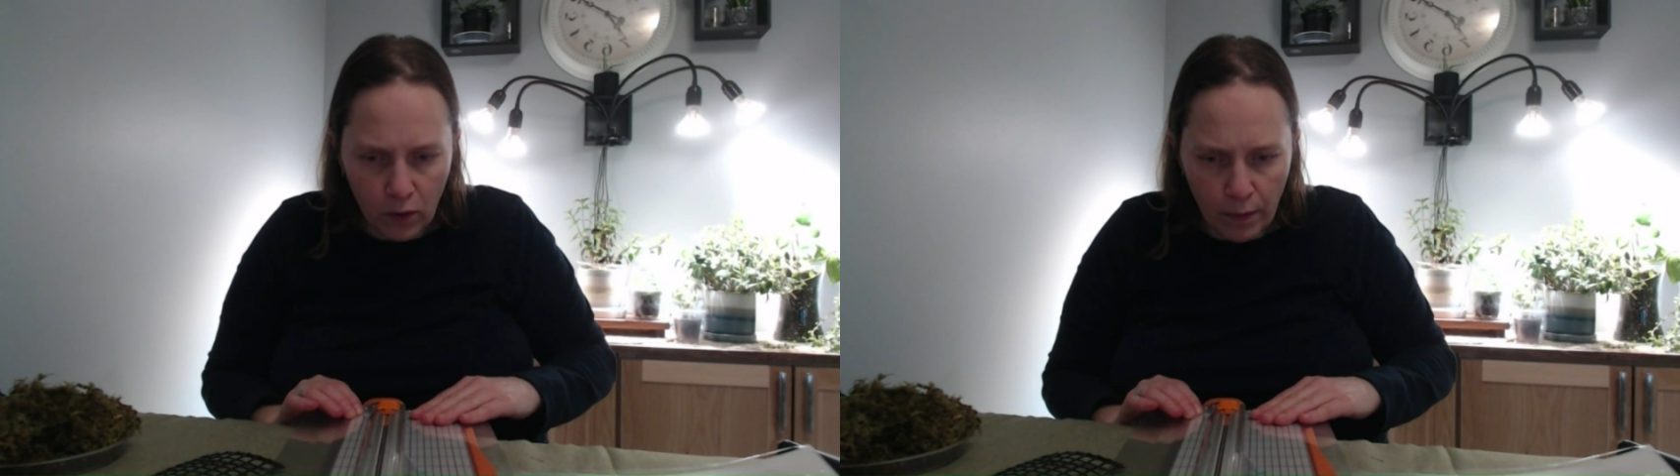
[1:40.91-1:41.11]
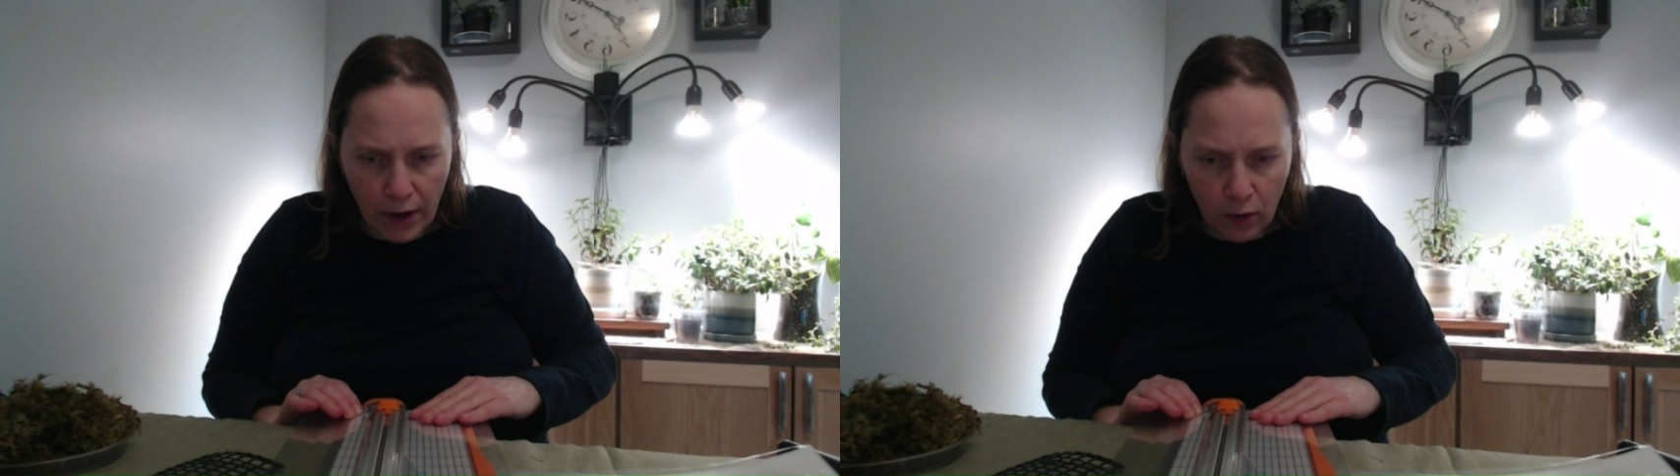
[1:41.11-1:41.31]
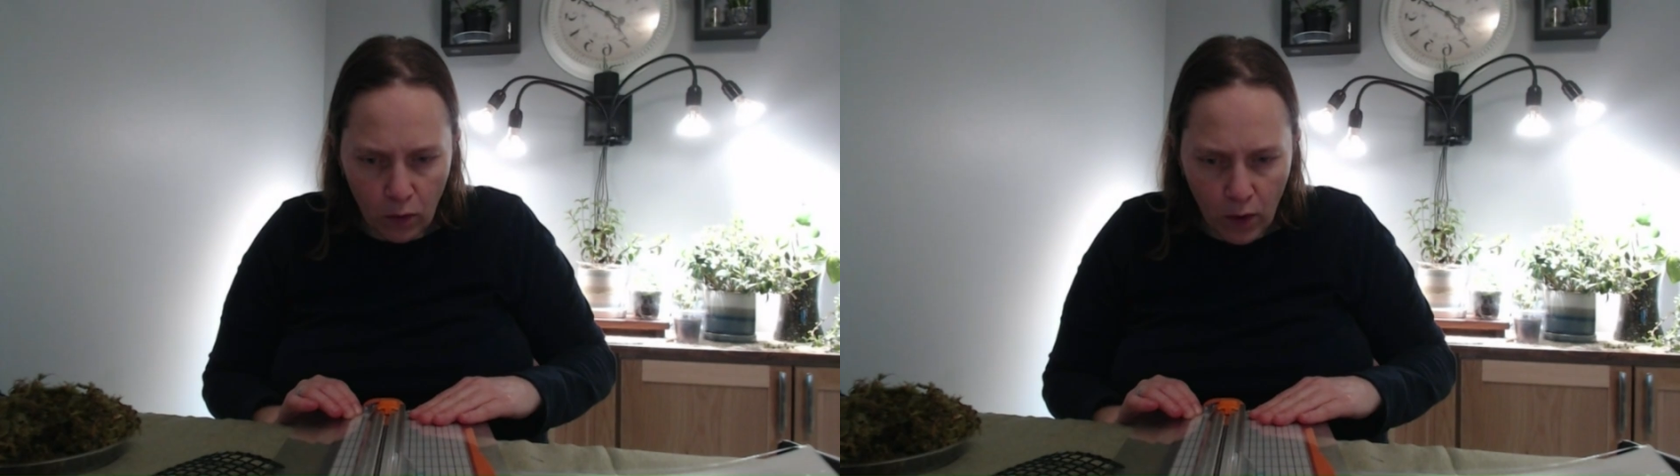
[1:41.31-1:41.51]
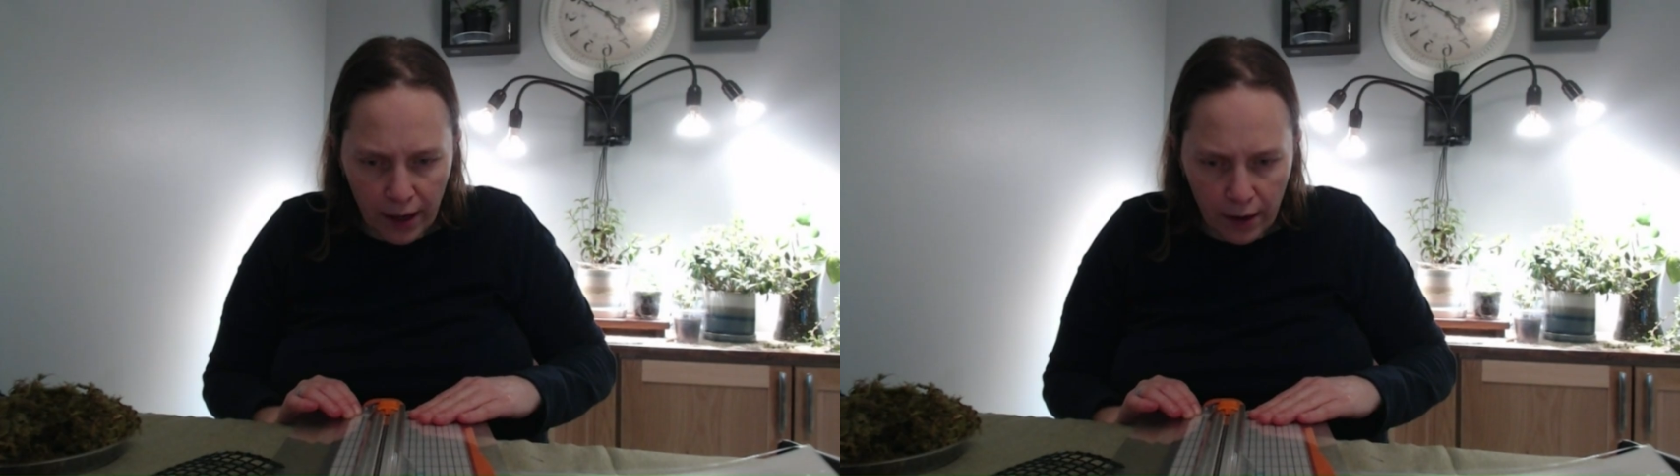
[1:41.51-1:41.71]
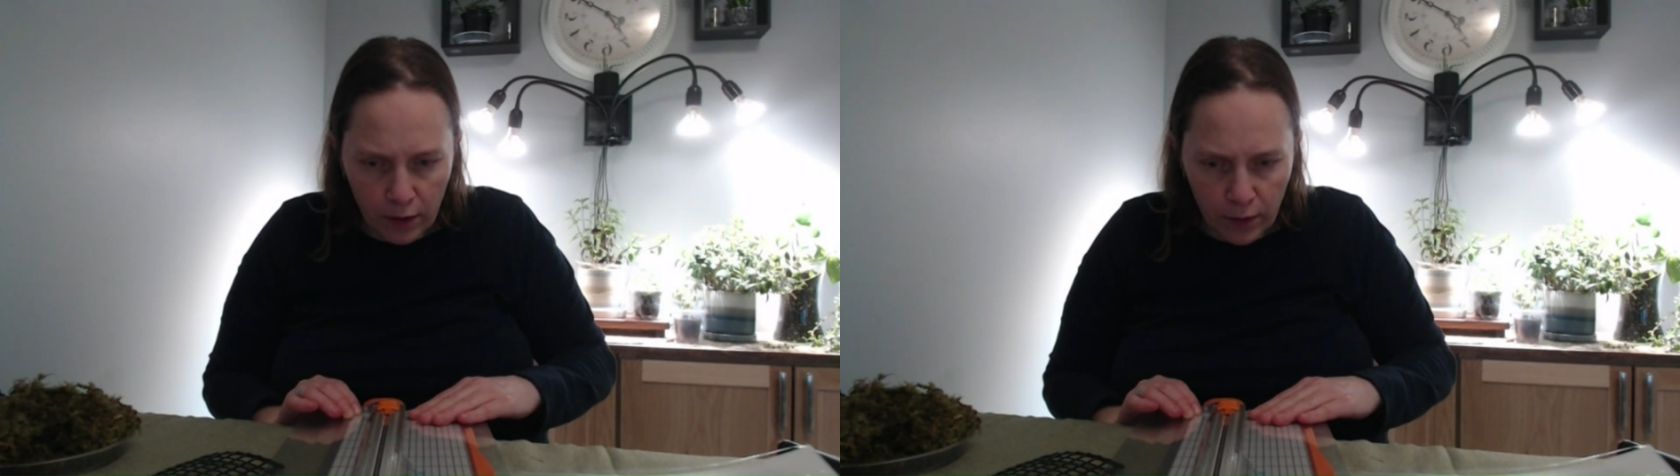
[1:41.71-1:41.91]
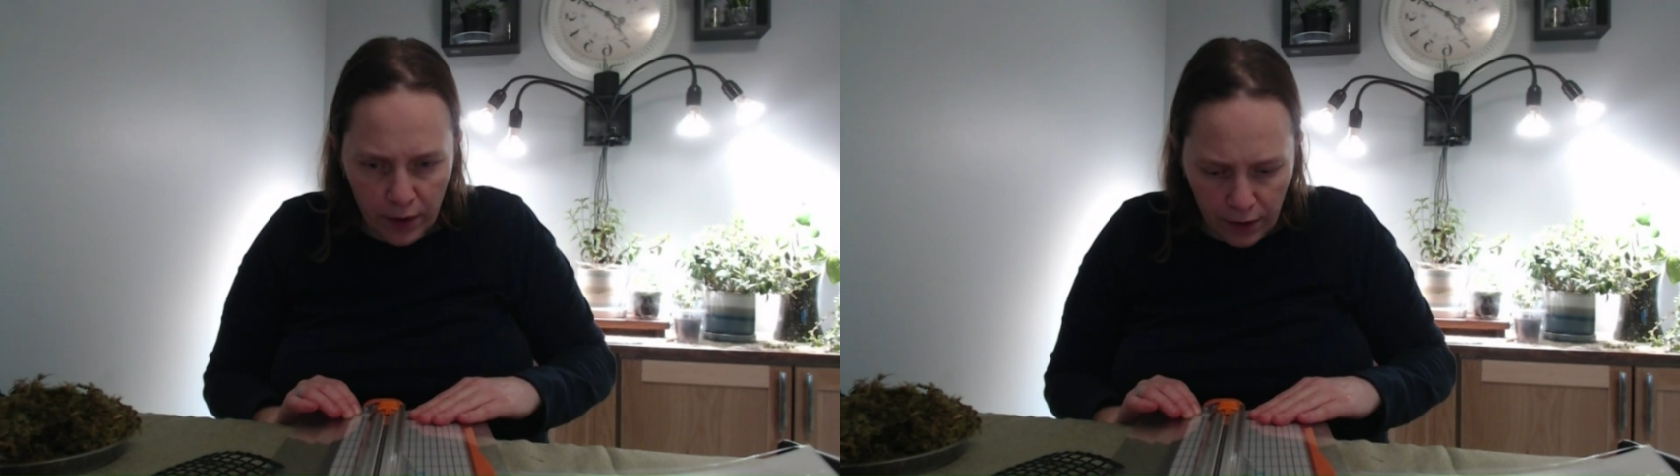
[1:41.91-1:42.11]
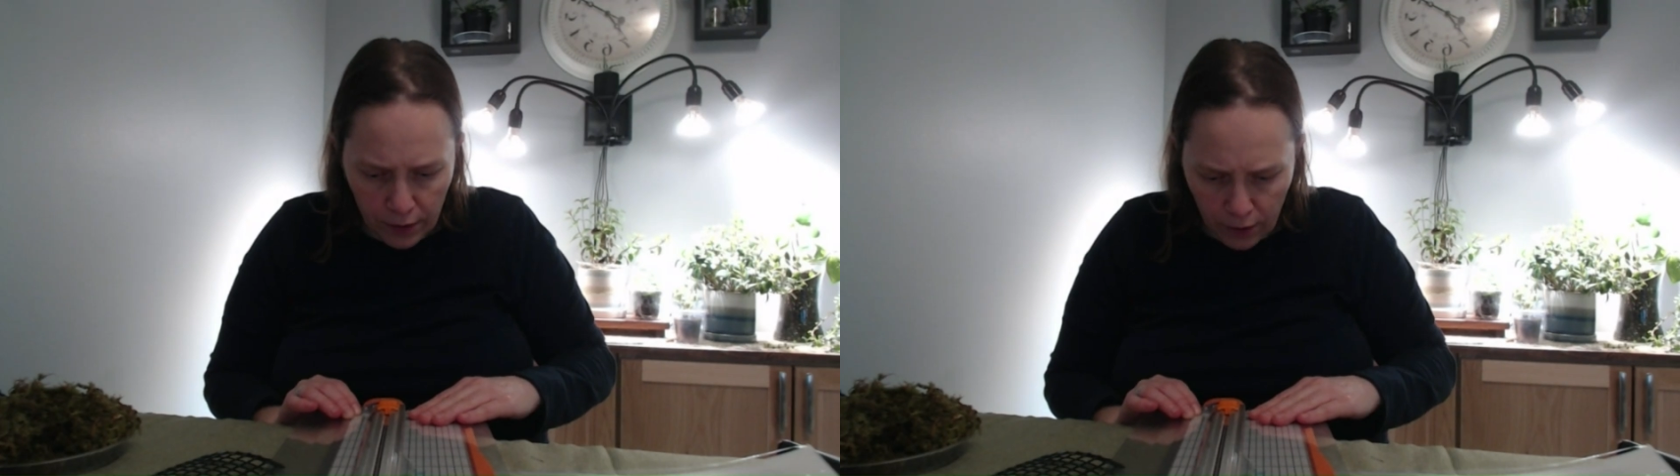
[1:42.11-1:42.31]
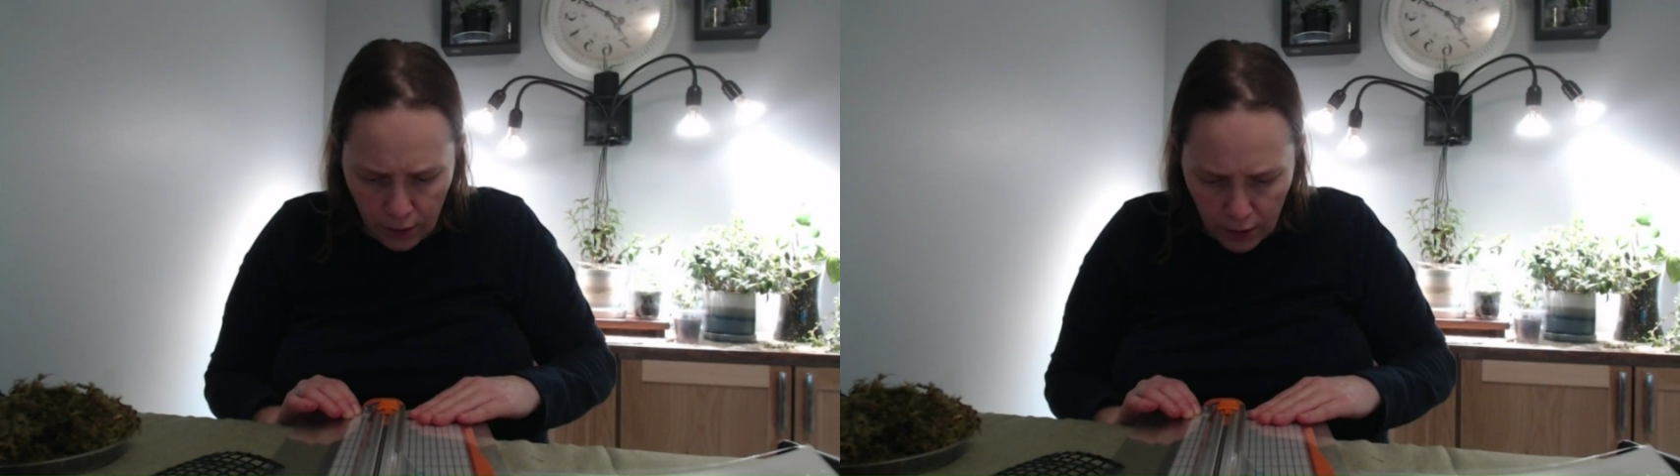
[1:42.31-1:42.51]
metal wire with the
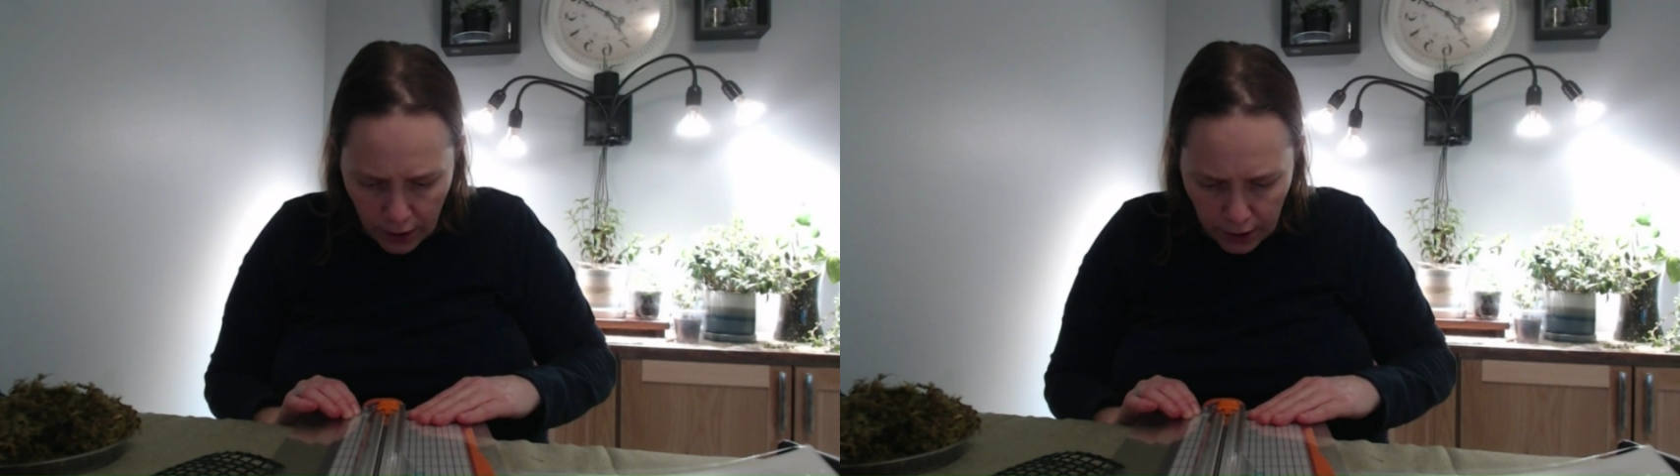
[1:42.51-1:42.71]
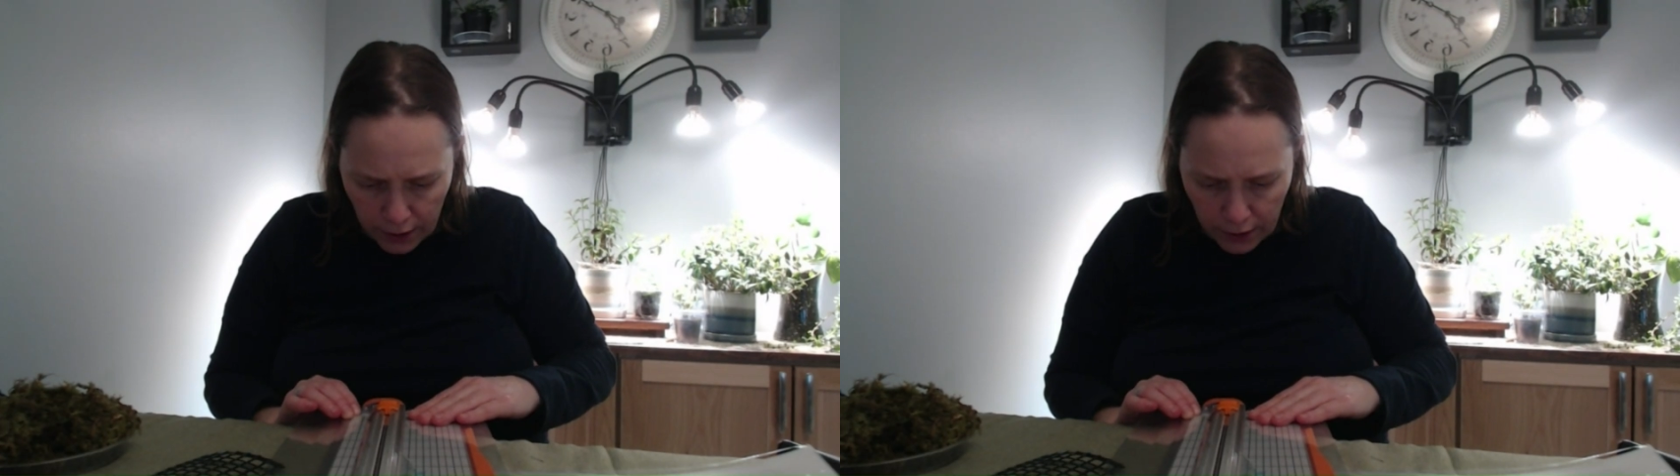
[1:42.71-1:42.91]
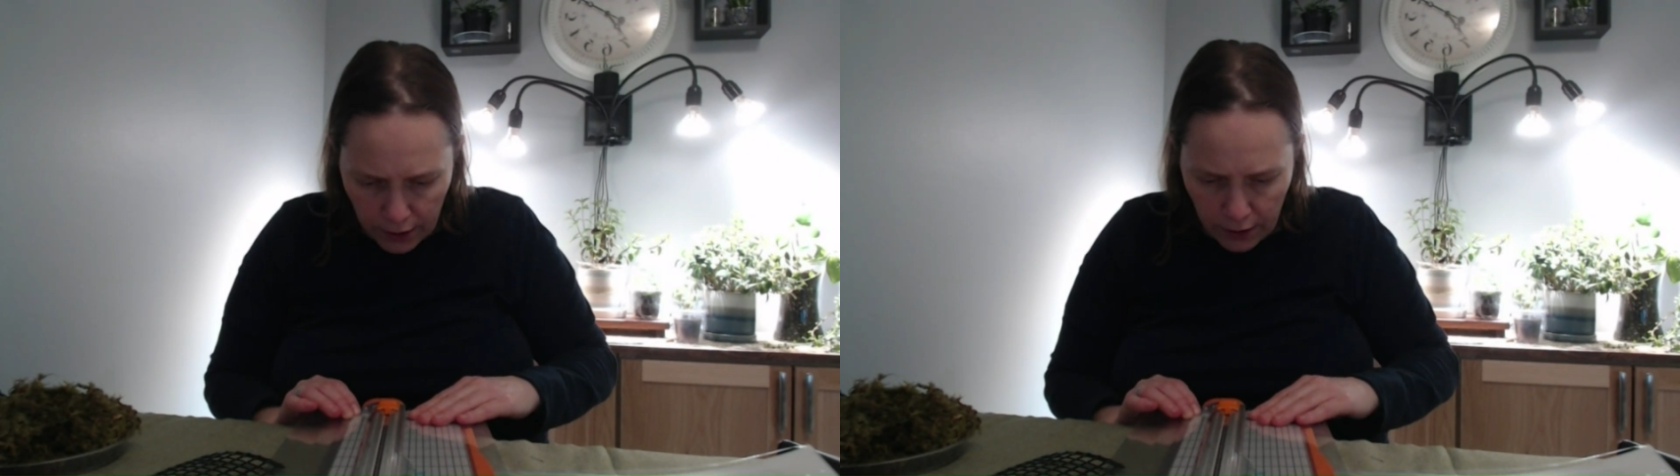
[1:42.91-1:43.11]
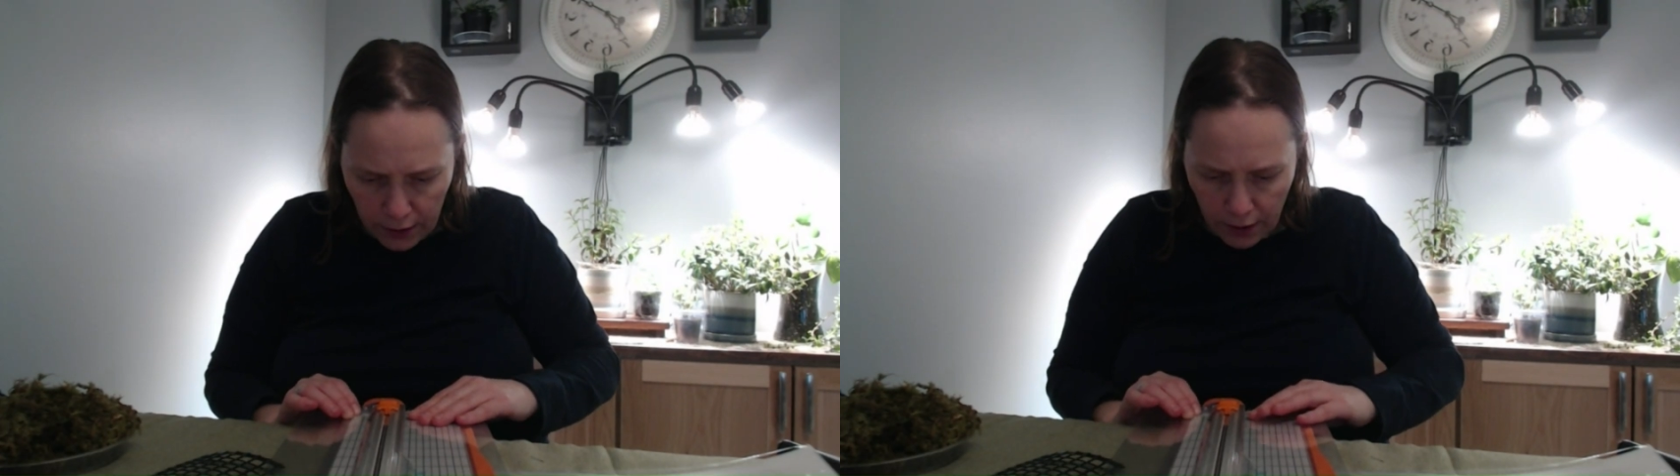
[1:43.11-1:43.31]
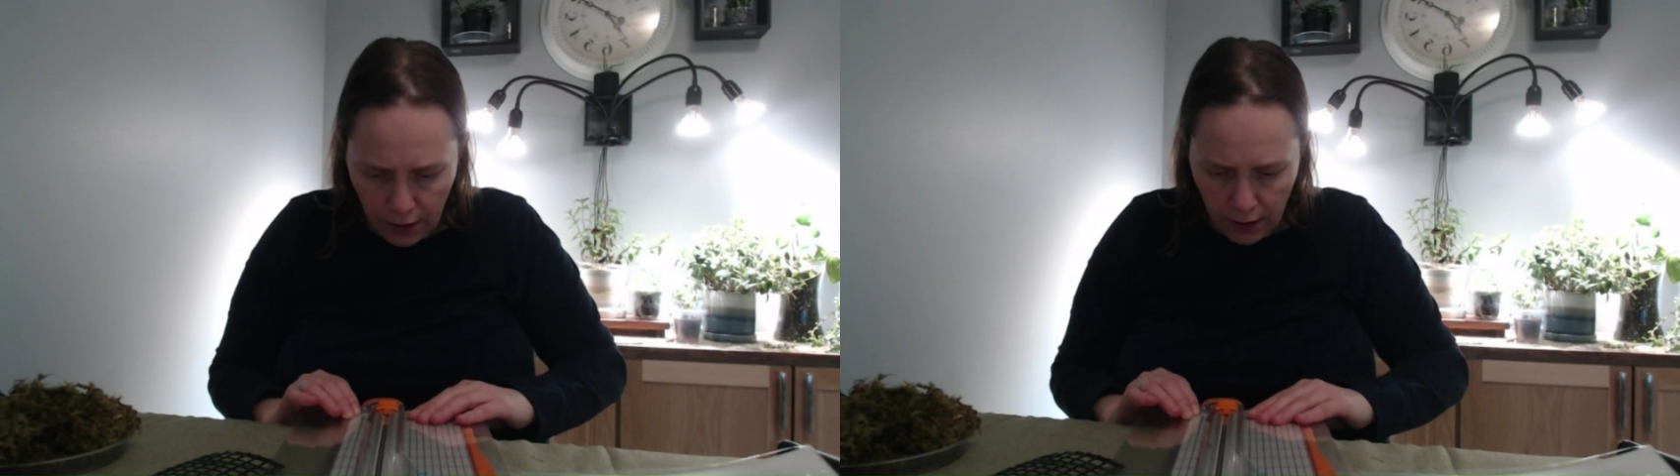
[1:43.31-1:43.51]
2 dots.